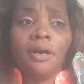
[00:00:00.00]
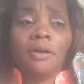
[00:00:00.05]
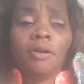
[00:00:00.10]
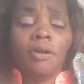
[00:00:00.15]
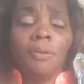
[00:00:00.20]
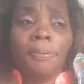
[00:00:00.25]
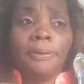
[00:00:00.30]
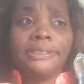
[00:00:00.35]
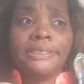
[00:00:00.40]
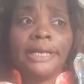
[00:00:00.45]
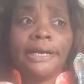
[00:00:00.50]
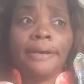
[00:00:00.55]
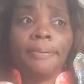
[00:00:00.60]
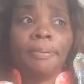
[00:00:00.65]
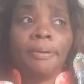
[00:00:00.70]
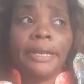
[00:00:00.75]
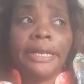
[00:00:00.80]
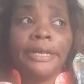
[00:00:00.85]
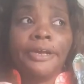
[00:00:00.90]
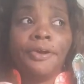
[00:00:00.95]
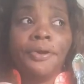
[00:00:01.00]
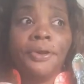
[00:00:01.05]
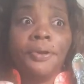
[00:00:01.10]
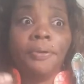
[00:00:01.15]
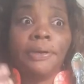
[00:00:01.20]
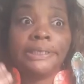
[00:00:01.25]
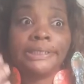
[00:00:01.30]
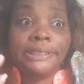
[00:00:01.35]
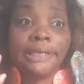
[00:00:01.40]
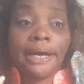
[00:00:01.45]
The only person that can probably hear you
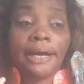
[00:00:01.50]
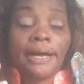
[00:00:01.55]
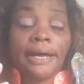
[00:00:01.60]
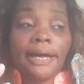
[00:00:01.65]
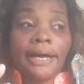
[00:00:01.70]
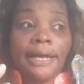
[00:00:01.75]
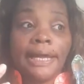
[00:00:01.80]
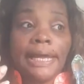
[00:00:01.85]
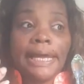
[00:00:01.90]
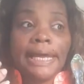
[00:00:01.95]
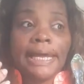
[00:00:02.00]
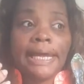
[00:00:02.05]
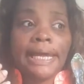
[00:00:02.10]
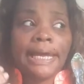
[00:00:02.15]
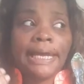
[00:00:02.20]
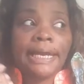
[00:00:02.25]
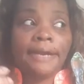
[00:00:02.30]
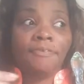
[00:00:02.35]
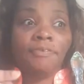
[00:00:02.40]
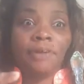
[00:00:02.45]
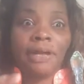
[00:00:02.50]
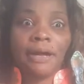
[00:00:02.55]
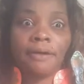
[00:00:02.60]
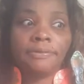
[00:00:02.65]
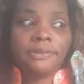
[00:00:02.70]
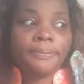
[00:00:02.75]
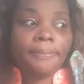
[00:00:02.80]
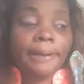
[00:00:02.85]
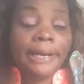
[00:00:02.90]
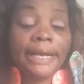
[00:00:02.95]
is God, and if you
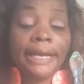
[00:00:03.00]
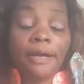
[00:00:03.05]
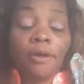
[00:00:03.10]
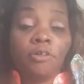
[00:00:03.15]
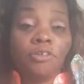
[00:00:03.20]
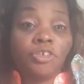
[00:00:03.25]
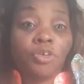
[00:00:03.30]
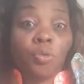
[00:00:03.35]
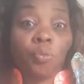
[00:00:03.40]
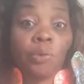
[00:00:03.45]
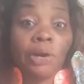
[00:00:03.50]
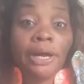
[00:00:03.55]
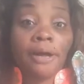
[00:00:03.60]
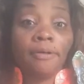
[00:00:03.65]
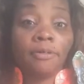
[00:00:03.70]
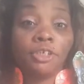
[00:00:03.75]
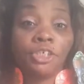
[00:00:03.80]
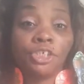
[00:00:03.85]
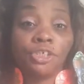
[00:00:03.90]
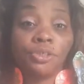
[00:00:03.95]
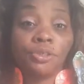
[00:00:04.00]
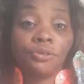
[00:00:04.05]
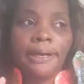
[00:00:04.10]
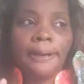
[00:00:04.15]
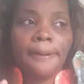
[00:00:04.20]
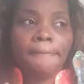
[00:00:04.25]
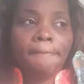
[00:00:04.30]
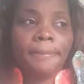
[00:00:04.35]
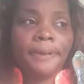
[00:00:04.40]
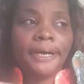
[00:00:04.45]
have somebody else around you.
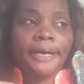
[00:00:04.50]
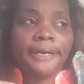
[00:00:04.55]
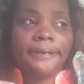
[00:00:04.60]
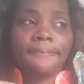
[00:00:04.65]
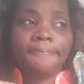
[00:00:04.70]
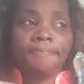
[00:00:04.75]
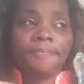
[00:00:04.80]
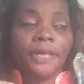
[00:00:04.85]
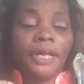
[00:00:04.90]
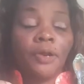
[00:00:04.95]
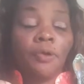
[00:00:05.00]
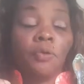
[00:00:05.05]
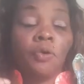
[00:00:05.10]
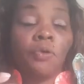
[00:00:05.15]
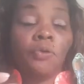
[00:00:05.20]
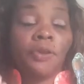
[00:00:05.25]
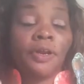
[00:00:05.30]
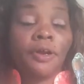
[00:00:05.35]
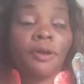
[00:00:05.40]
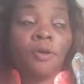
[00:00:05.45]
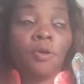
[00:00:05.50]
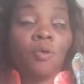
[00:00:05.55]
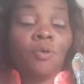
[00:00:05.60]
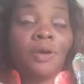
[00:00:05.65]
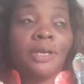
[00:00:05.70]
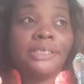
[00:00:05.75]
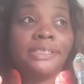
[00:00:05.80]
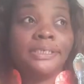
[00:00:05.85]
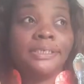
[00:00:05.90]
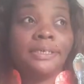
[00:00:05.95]
But they don't know that they're
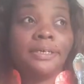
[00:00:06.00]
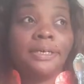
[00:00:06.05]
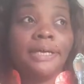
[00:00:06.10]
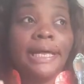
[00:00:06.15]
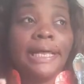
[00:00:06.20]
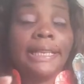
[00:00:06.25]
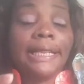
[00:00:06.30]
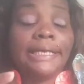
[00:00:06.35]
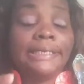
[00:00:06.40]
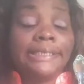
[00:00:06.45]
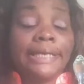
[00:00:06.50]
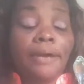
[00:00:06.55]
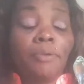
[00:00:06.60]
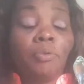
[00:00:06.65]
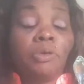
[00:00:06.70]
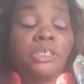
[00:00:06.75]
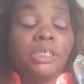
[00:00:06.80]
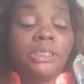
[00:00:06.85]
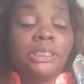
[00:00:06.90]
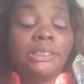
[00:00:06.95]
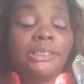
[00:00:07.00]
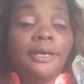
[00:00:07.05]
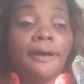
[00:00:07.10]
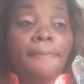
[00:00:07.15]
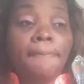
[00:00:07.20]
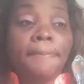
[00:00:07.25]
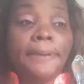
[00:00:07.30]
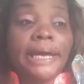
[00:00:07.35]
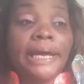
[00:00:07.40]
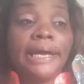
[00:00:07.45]
going to their day when Jesus
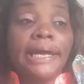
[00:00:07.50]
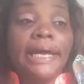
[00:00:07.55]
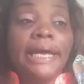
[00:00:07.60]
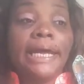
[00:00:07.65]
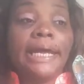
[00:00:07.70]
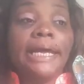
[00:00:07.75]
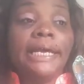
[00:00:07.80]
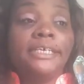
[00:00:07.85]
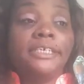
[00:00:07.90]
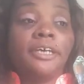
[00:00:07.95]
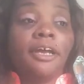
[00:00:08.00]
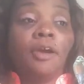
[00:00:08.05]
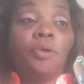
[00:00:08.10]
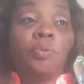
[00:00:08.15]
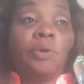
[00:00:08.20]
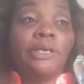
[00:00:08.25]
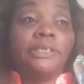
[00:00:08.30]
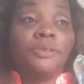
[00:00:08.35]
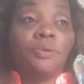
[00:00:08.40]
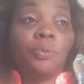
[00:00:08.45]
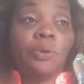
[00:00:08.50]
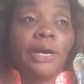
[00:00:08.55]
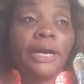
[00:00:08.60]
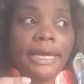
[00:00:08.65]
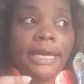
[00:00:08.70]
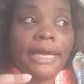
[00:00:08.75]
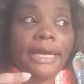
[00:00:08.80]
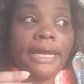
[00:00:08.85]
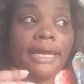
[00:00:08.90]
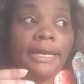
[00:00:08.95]
come back, and he's going to
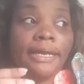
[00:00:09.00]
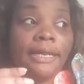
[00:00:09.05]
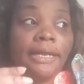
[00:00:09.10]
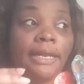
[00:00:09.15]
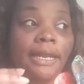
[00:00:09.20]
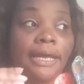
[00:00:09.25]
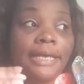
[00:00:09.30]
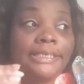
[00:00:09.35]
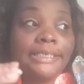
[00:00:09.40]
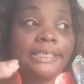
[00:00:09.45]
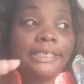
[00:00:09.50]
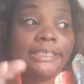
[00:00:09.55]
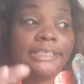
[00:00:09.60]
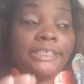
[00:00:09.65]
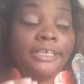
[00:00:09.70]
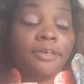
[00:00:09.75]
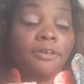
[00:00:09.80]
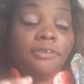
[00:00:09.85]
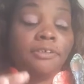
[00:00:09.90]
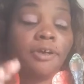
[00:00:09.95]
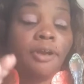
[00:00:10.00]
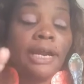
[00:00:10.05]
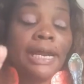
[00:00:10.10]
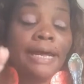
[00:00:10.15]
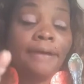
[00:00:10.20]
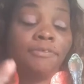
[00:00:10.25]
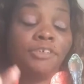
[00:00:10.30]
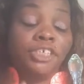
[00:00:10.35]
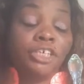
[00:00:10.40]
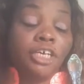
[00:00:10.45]
resurrect. And like I said, the sinner's going to
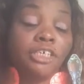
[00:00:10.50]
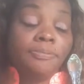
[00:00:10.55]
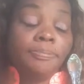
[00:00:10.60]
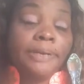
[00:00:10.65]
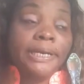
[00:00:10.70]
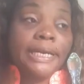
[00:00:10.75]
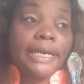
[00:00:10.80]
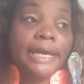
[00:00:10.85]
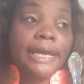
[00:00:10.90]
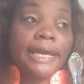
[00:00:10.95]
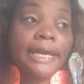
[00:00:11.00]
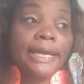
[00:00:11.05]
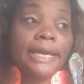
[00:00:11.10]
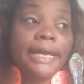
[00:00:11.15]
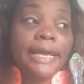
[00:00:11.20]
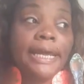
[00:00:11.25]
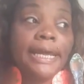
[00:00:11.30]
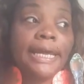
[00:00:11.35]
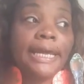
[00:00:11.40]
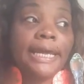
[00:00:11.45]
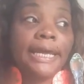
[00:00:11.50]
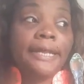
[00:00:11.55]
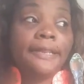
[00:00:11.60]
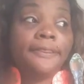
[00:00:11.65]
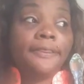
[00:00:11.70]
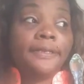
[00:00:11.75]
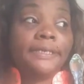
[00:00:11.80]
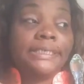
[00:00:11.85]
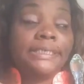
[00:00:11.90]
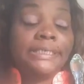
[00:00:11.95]
have judgment day,
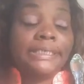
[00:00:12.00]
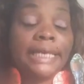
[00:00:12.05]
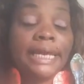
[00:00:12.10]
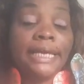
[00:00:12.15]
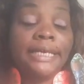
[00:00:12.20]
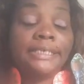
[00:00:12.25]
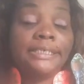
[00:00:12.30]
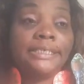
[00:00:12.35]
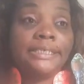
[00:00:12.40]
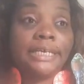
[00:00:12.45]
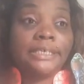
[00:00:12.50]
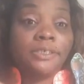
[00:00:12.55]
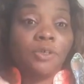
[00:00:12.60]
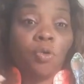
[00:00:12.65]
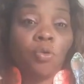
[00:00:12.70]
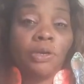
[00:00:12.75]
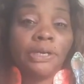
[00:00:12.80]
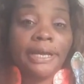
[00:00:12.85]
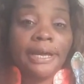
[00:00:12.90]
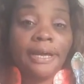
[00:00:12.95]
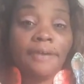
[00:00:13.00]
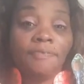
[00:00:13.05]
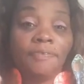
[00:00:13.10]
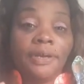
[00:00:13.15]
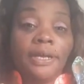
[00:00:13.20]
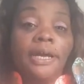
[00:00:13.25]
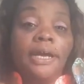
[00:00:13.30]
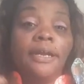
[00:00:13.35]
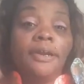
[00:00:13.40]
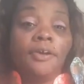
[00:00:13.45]
and the saints that's going to
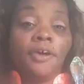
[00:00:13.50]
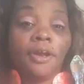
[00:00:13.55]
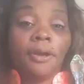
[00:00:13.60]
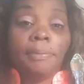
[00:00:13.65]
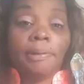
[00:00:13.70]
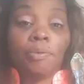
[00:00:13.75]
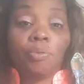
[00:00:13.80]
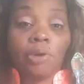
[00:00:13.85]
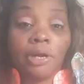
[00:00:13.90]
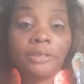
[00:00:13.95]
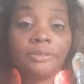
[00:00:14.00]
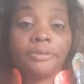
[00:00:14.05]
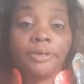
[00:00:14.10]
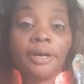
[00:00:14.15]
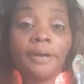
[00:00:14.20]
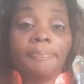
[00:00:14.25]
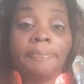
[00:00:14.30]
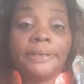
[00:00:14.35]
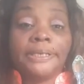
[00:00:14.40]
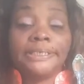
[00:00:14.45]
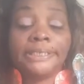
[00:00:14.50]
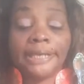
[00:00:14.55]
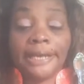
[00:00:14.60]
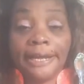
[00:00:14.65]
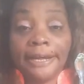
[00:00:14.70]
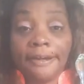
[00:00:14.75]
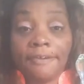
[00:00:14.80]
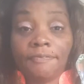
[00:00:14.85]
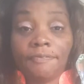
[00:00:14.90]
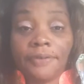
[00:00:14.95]
heaven, they're going to be raptured up into
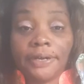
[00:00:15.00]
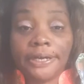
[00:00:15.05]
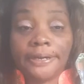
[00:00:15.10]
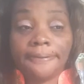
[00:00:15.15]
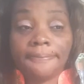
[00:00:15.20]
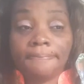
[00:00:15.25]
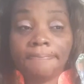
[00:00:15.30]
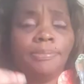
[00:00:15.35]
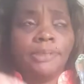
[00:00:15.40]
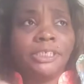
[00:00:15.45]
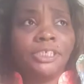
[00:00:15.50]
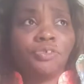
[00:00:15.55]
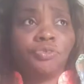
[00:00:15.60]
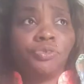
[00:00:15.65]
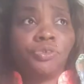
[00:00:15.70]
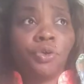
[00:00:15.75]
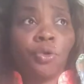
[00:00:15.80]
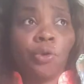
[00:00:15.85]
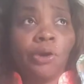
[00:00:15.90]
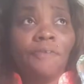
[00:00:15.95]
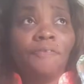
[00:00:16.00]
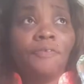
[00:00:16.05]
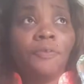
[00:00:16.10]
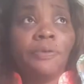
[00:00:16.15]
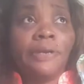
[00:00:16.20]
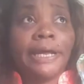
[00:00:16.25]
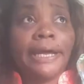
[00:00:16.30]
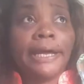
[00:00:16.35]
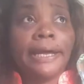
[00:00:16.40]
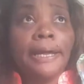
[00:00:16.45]
heaven. I'm just
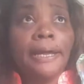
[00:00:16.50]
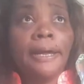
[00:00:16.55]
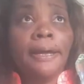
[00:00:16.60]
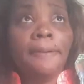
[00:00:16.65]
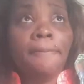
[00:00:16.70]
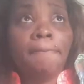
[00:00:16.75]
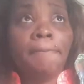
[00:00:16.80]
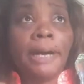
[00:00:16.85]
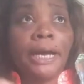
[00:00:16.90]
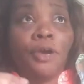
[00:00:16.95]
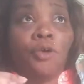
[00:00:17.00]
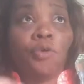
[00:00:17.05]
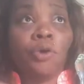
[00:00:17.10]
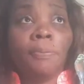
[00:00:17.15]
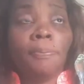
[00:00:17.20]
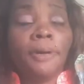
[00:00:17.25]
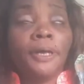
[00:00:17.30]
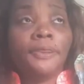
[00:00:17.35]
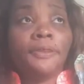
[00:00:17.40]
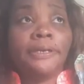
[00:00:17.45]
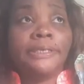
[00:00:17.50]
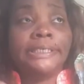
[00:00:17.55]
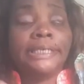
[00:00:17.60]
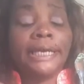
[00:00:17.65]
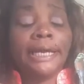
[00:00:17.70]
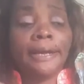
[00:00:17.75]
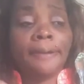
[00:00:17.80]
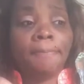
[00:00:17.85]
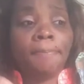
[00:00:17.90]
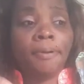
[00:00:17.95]
grateful that my grandmother
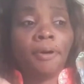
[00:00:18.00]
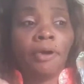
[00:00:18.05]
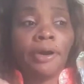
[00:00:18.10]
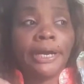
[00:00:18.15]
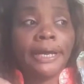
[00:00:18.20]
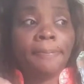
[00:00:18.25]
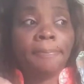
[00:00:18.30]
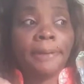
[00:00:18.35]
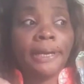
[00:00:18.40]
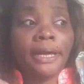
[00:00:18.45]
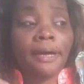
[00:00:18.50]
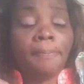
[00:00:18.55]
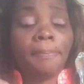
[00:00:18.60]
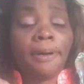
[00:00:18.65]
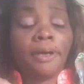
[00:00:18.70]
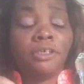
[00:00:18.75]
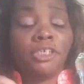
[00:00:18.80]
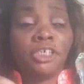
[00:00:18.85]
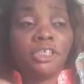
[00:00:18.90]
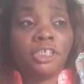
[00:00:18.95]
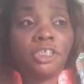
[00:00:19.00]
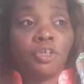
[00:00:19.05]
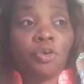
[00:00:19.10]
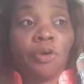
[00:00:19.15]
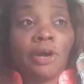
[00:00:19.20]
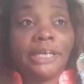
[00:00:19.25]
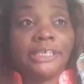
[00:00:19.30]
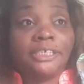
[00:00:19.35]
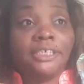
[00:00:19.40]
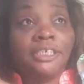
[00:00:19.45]
did impart in me about Jesus
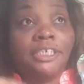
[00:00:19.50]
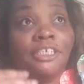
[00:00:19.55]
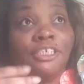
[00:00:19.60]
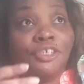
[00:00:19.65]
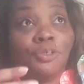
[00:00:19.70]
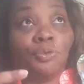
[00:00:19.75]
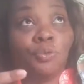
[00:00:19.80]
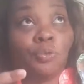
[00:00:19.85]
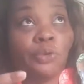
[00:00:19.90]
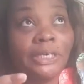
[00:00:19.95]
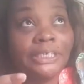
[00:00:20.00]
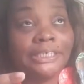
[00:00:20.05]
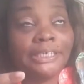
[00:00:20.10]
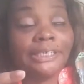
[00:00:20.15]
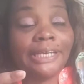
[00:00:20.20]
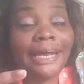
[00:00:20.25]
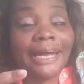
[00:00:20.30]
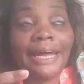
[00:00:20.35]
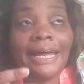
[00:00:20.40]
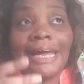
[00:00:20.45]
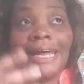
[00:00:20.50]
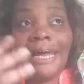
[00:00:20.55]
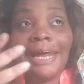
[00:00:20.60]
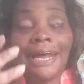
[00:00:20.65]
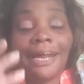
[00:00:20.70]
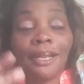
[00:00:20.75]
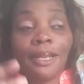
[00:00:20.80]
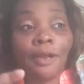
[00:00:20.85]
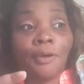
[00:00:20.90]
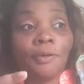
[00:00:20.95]
Christ. She's the reason that
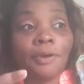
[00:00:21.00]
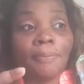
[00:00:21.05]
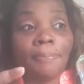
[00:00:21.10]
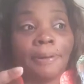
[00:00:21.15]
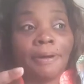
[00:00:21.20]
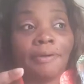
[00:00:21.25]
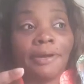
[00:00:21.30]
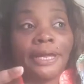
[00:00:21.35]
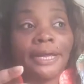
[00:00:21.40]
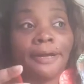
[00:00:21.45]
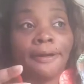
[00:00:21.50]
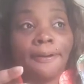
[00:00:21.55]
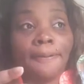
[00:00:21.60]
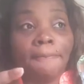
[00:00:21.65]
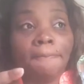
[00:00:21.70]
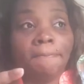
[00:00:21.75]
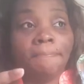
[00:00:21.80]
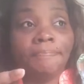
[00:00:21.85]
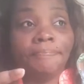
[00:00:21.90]
I learned about him.